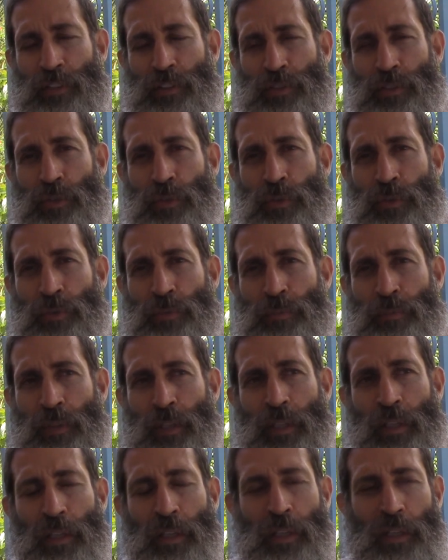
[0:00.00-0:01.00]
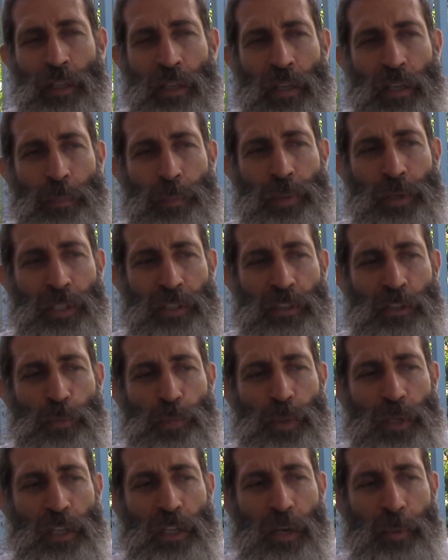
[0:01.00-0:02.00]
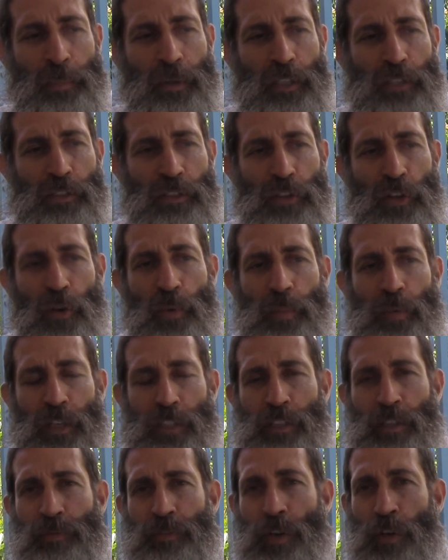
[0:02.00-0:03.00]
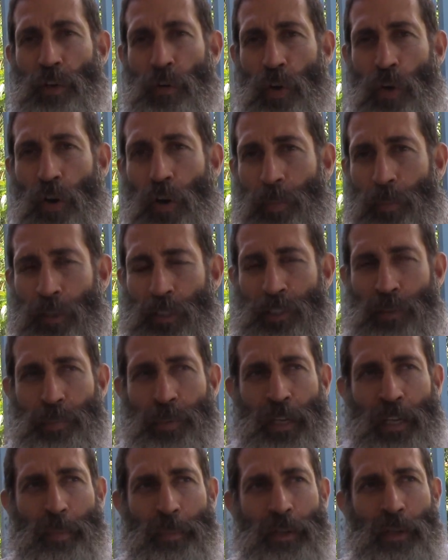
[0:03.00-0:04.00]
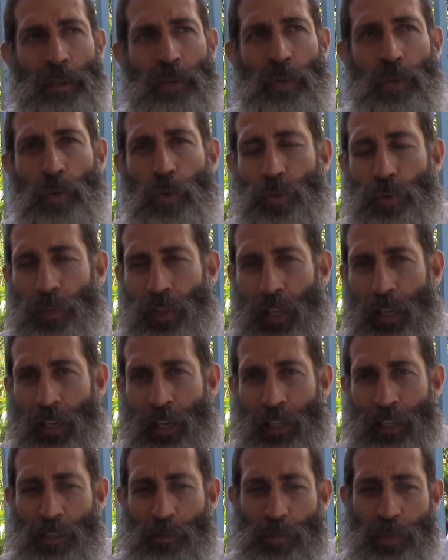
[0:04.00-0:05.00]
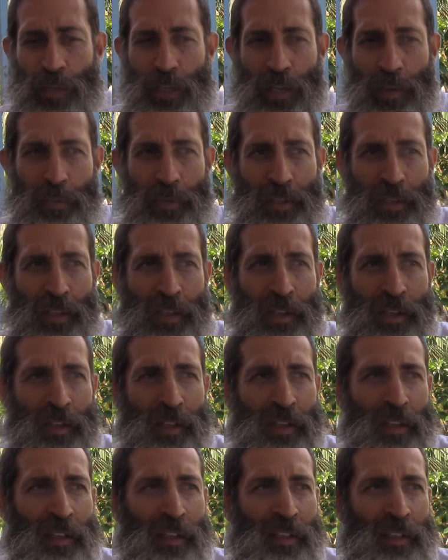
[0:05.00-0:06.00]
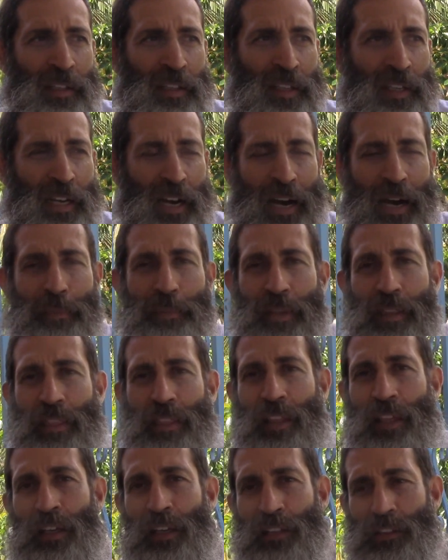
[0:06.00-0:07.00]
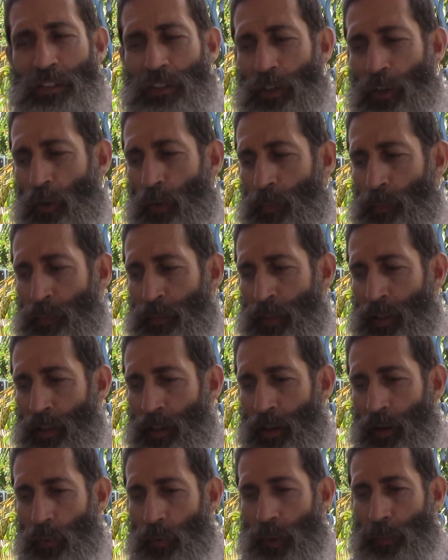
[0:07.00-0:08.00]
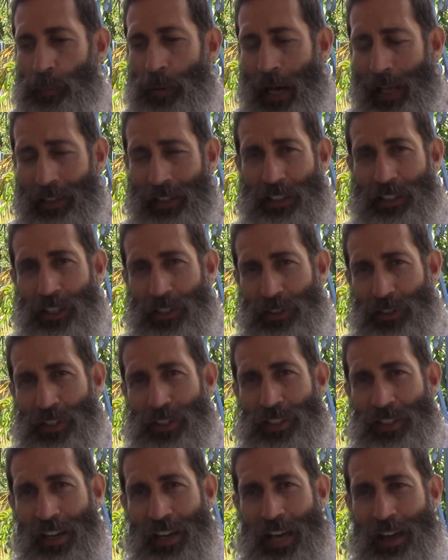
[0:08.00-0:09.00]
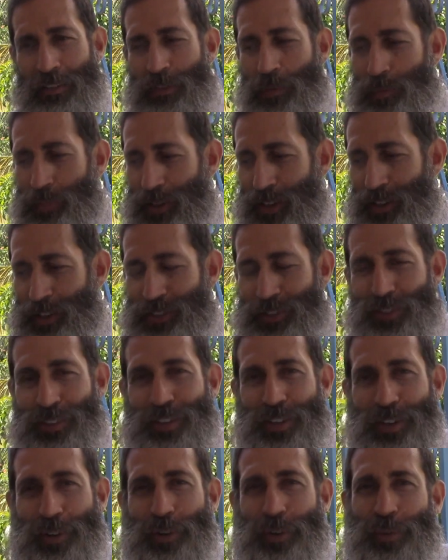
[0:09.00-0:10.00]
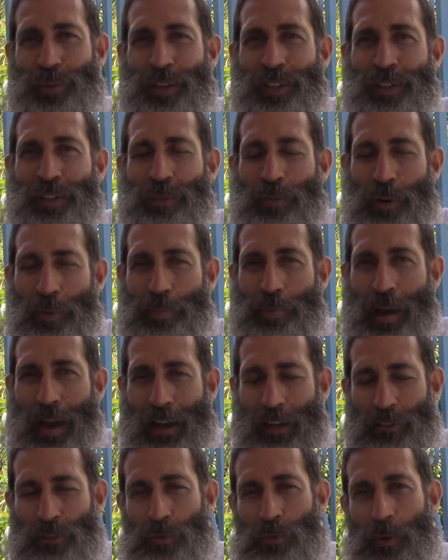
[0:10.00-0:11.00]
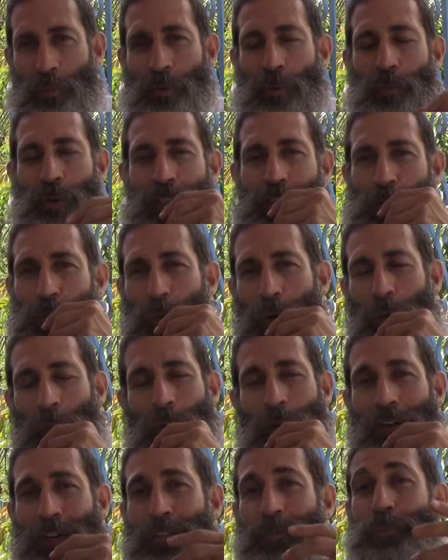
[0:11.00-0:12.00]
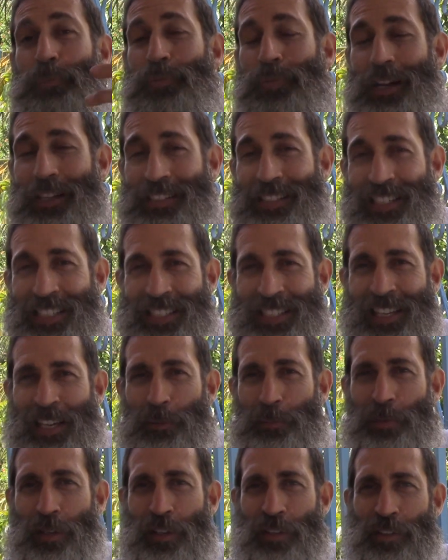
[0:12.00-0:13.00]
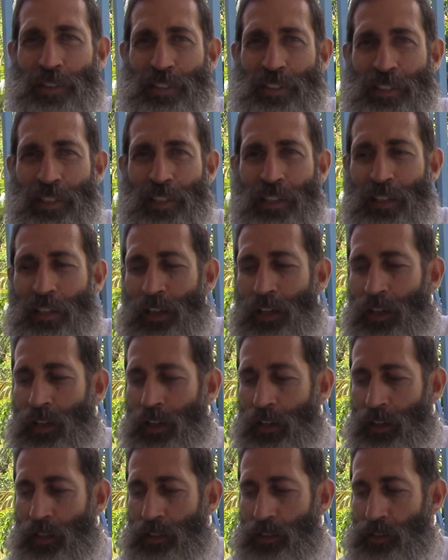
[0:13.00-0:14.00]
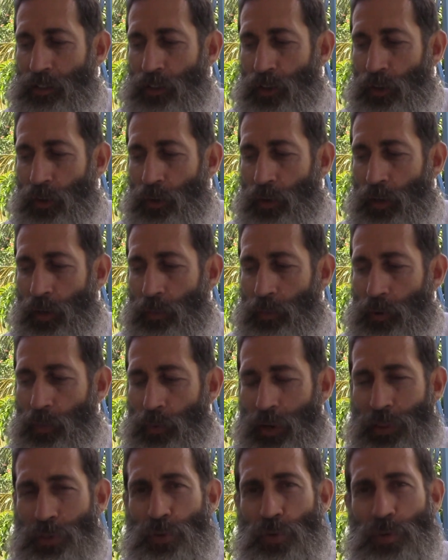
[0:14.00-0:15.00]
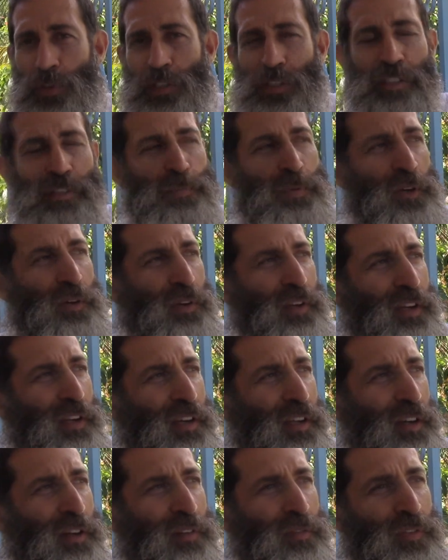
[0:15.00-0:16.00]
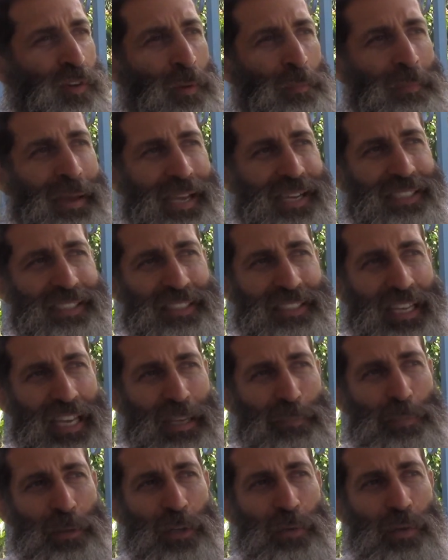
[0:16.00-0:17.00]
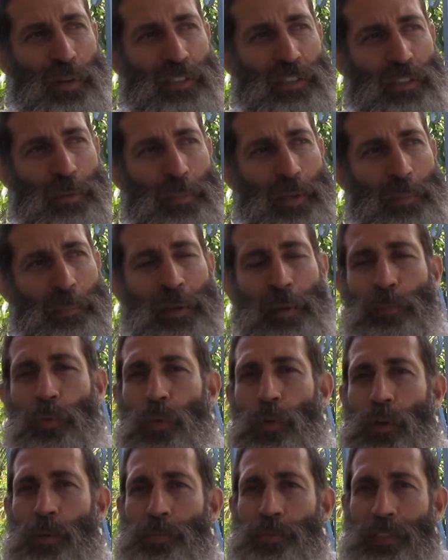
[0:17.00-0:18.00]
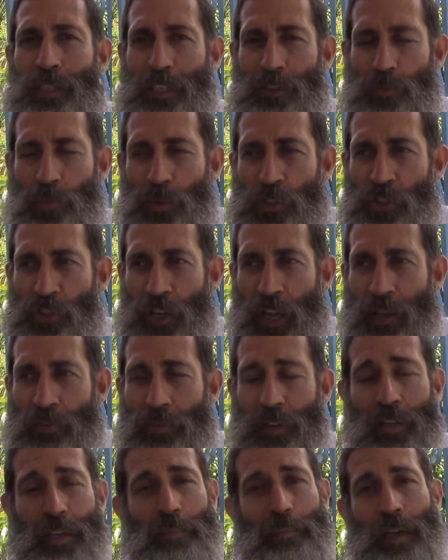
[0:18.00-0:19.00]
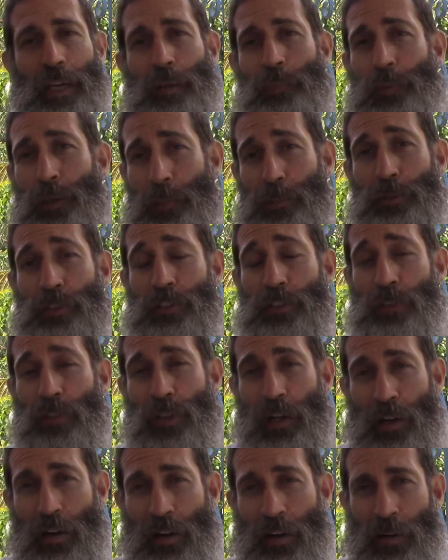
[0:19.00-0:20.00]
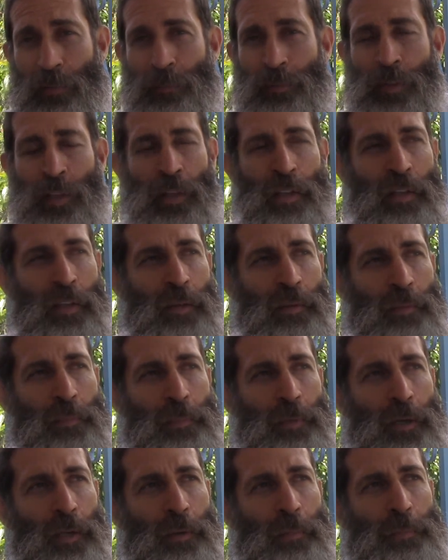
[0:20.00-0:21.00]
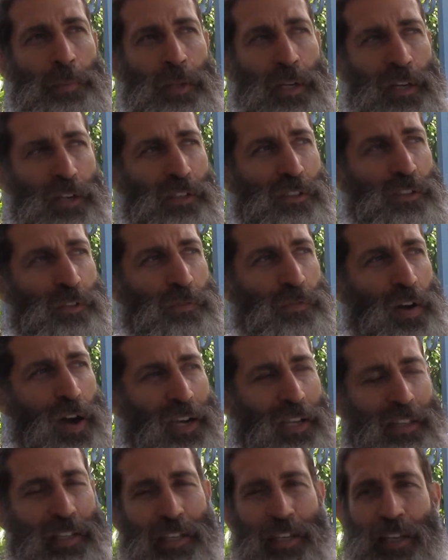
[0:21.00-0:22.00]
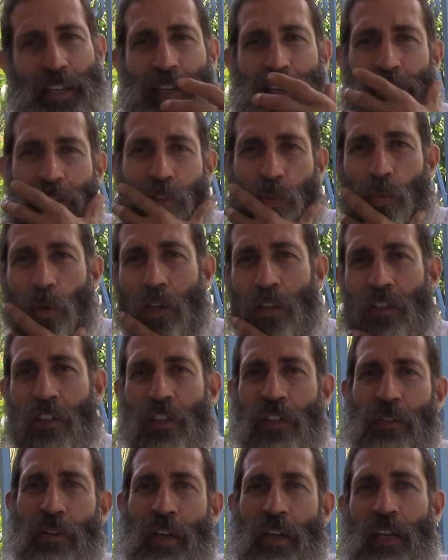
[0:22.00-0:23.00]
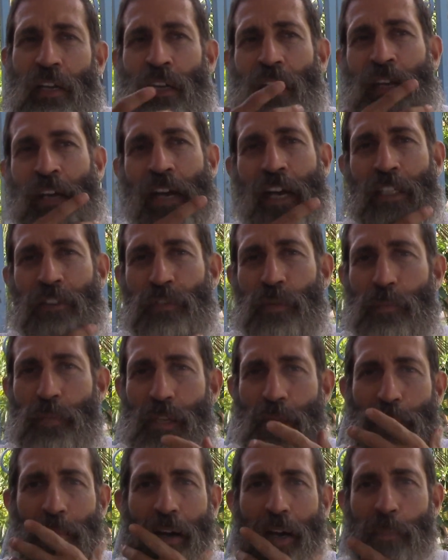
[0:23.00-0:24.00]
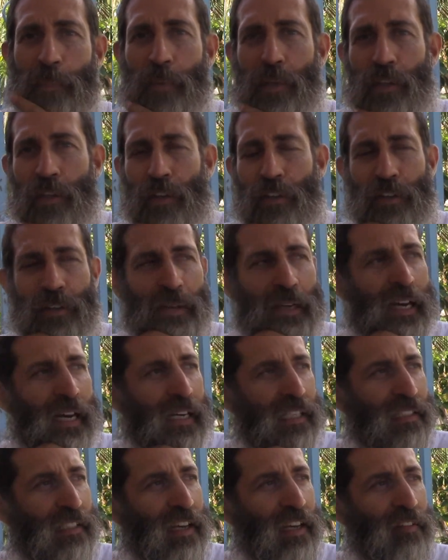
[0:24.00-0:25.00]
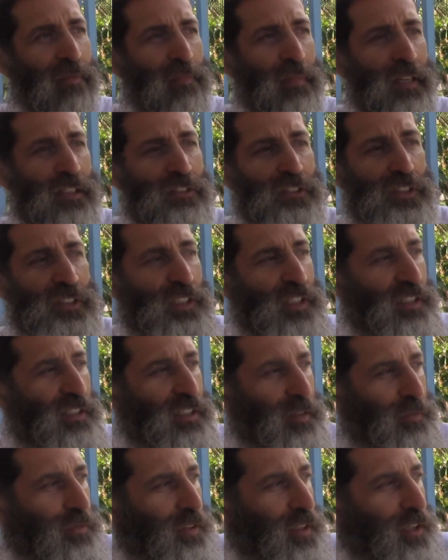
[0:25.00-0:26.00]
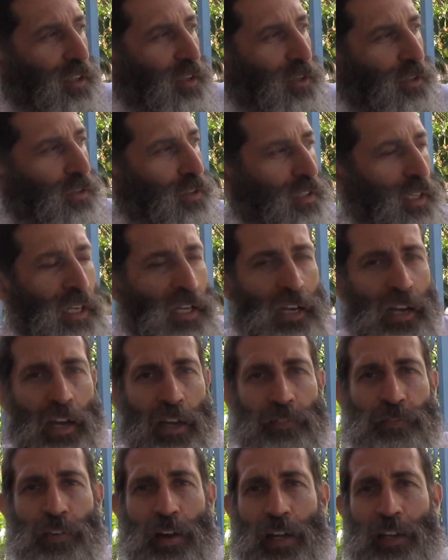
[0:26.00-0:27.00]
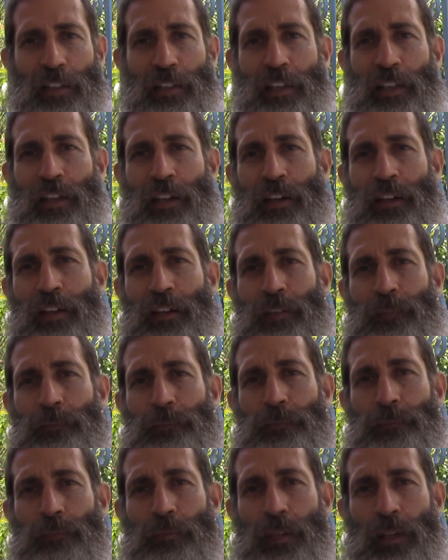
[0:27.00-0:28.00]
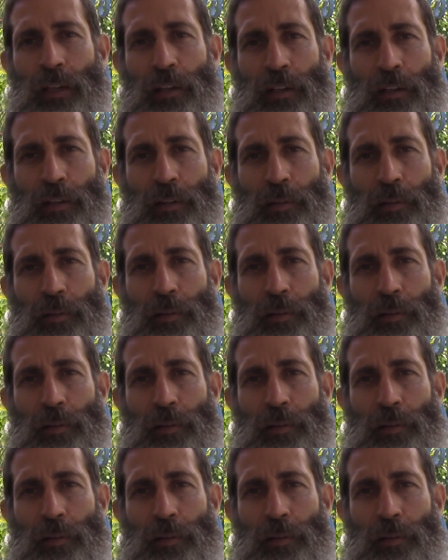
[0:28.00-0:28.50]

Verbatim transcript: soon it, eh, because it's becoming so much of the norm. It's becoming the cool thing and it's becoming the, the common thing. So uh, when politicians start having beards, you know we're back to what we once were where even presidents had beards. Uh, so uh, we went through this period of uh, manscaping where so many people were obsessed with shaving and many people still are. But beards are finally in and it's working great. As for me and my beard, as I've mentioned in some videos, I finally uh, uh,